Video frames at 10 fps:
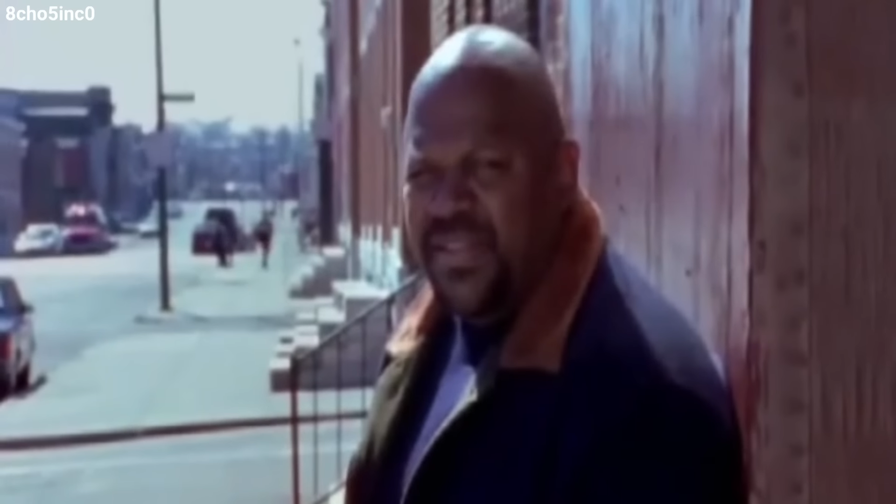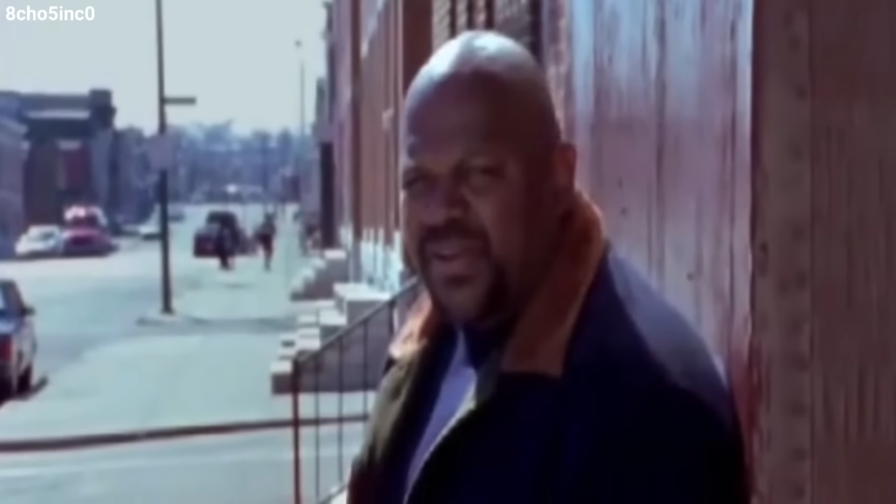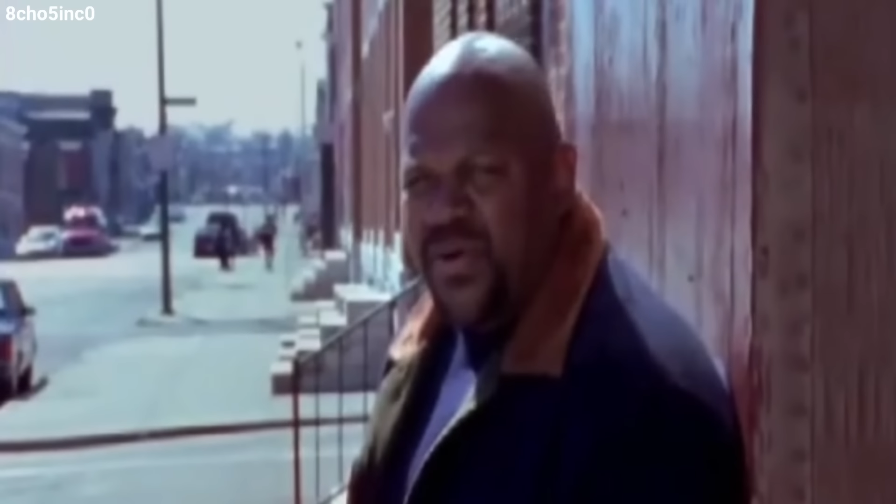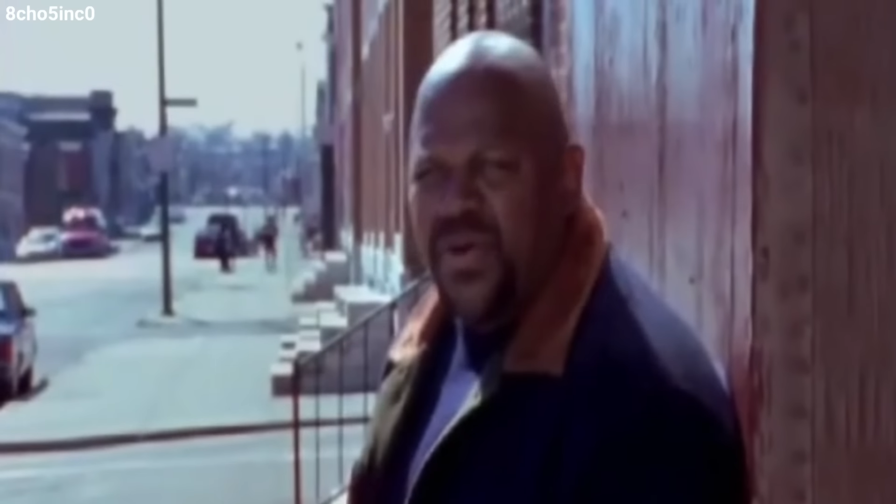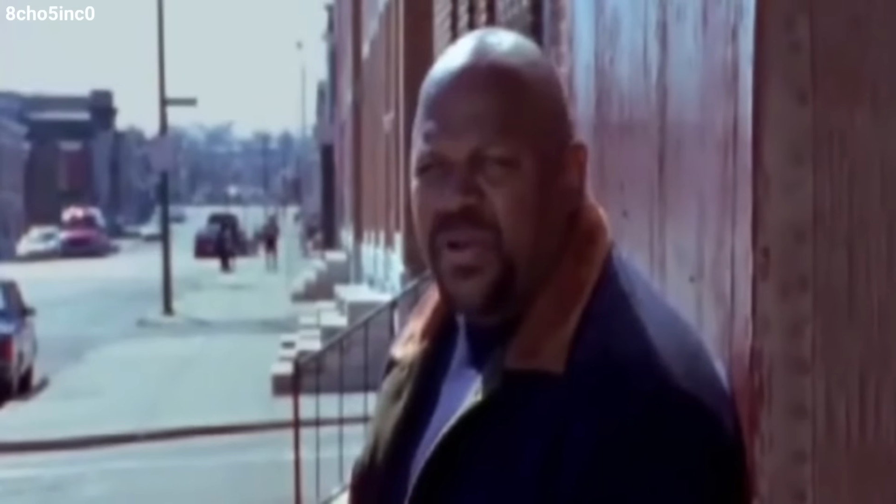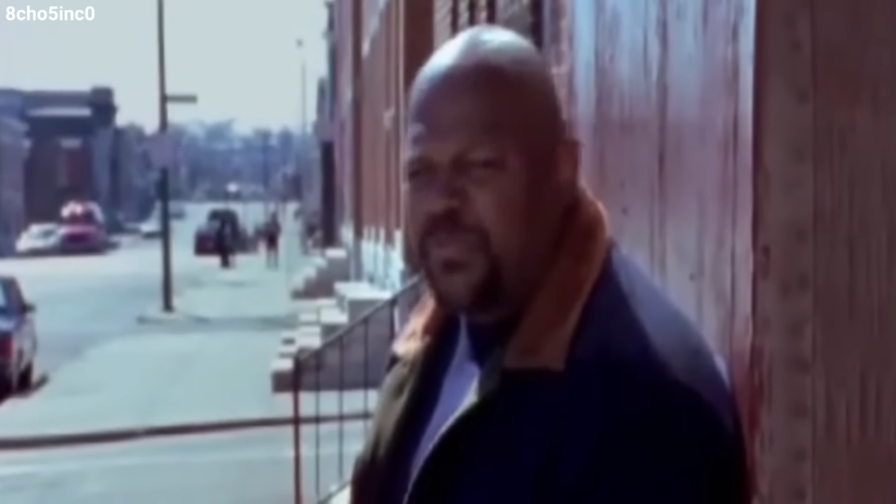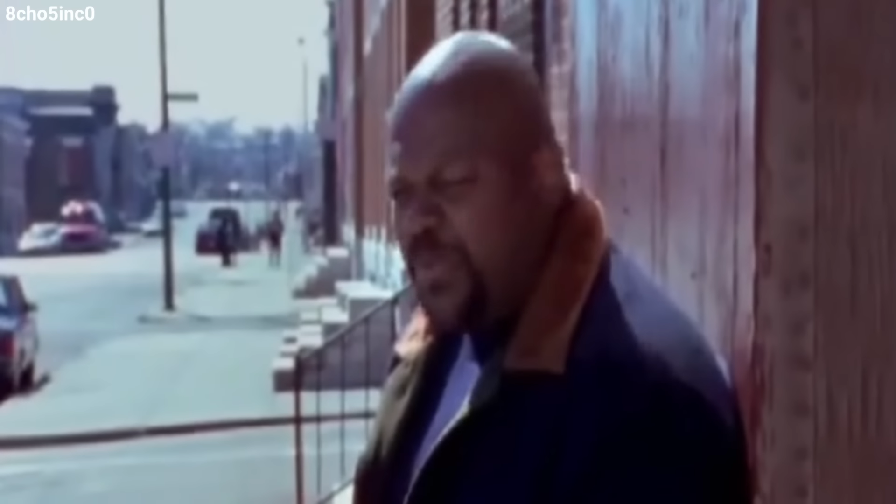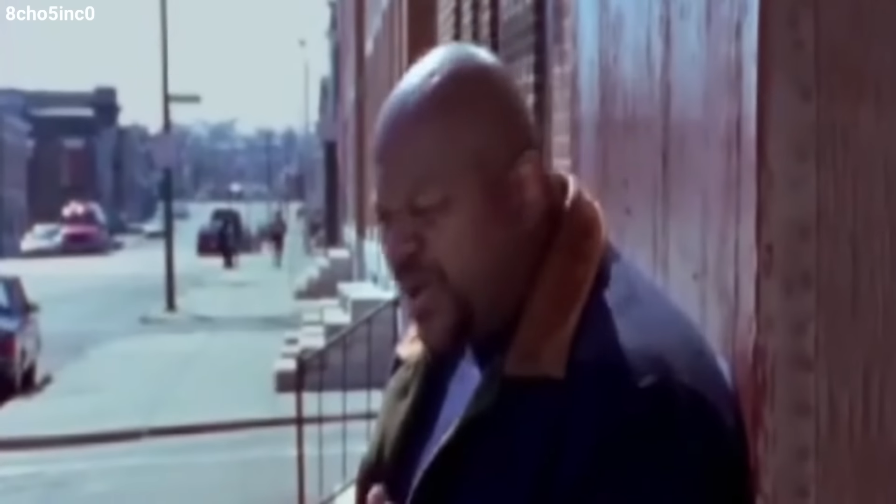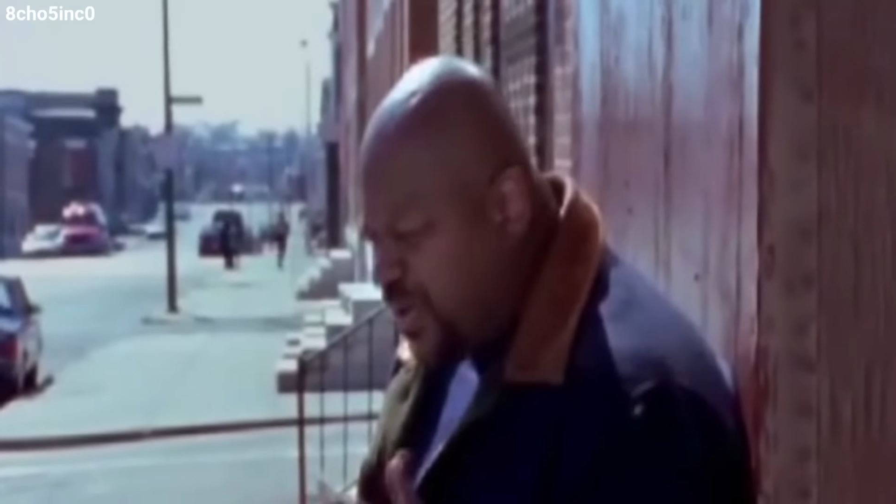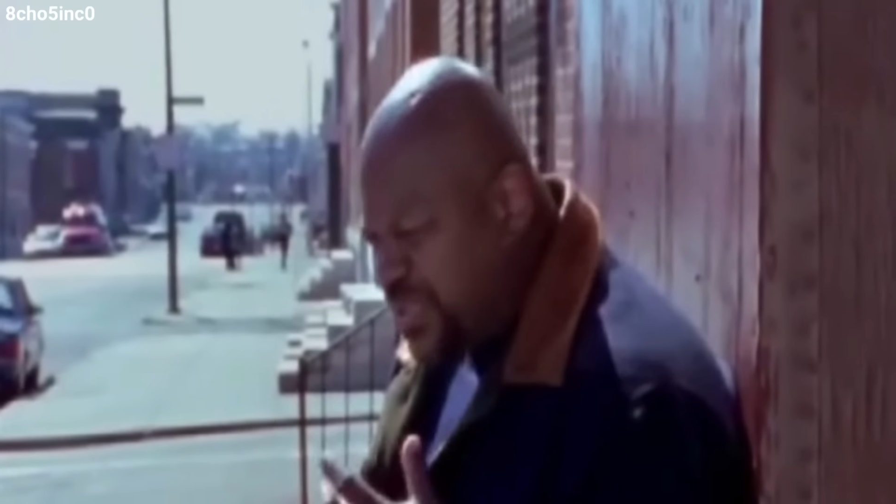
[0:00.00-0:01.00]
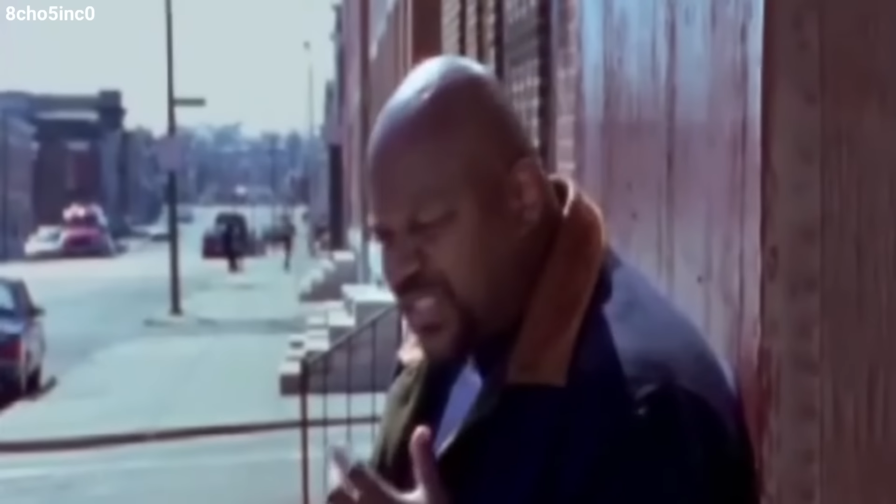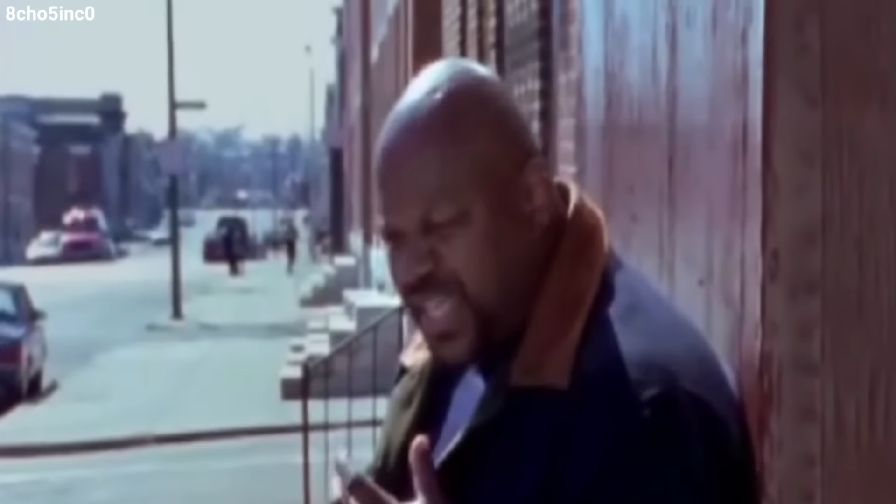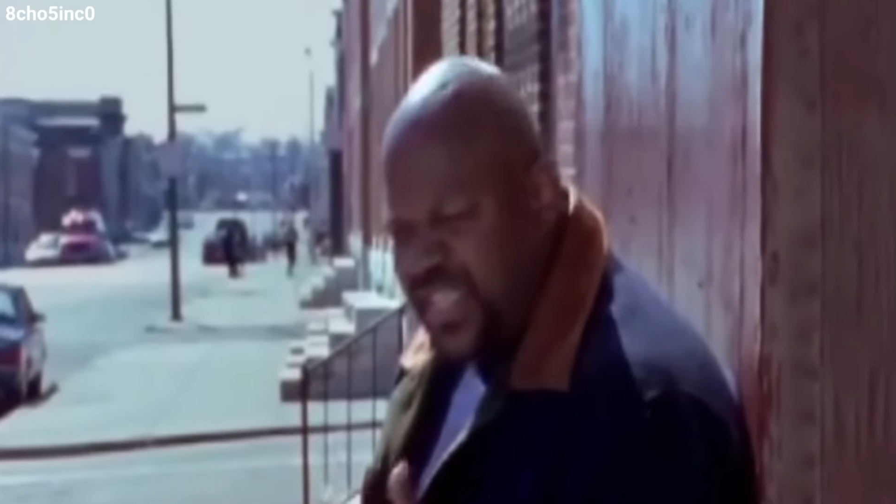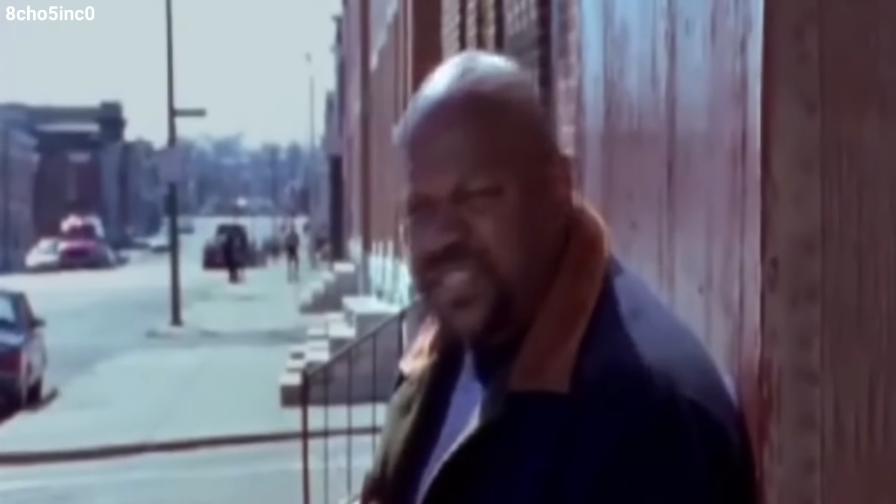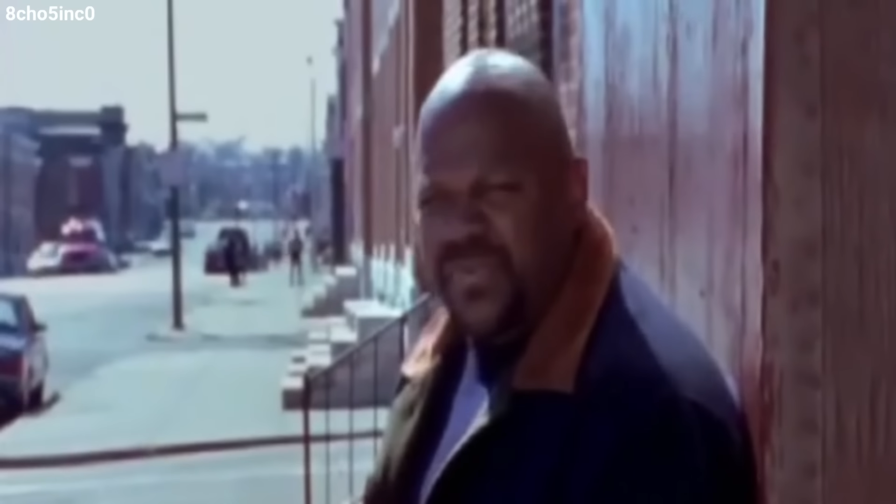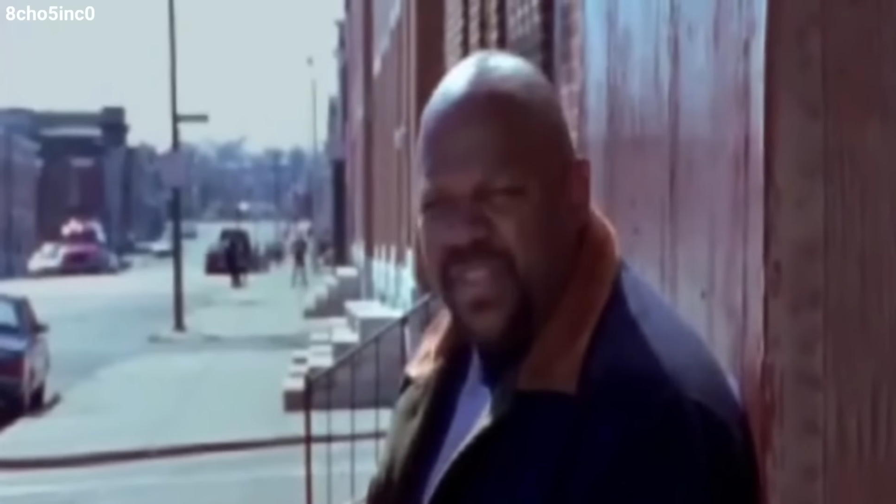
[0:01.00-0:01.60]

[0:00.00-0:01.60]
The Corner pulsates